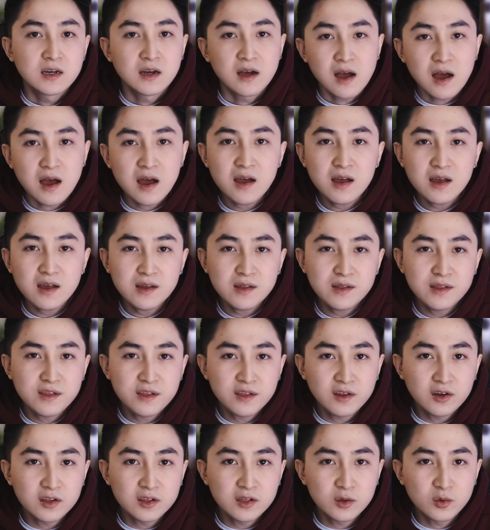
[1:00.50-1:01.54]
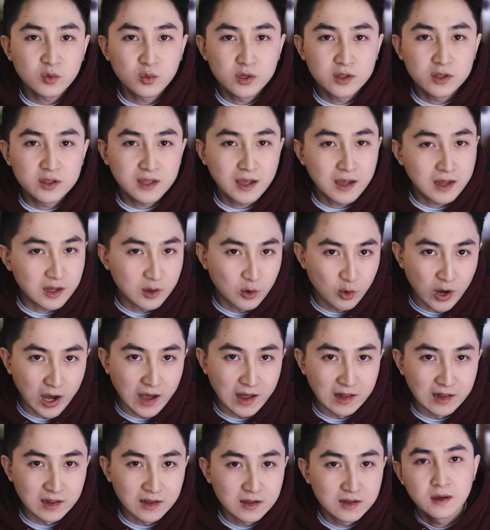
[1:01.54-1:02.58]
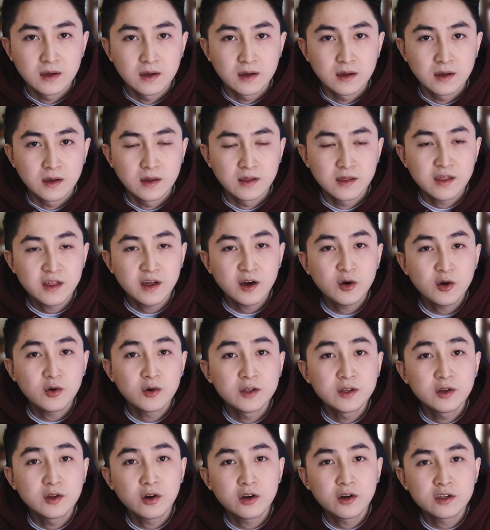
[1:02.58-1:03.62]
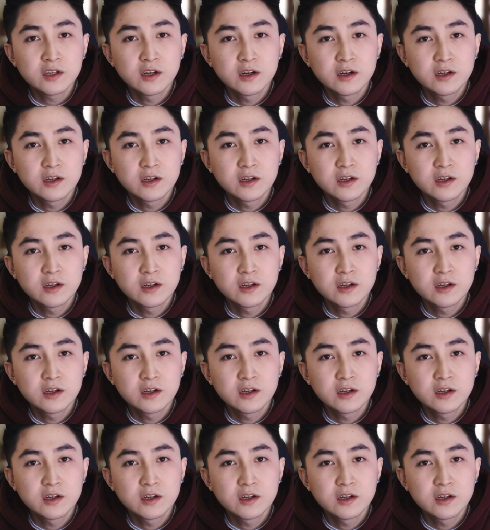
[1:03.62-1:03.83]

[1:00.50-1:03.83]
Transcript: I thought it would take a while. And so, in order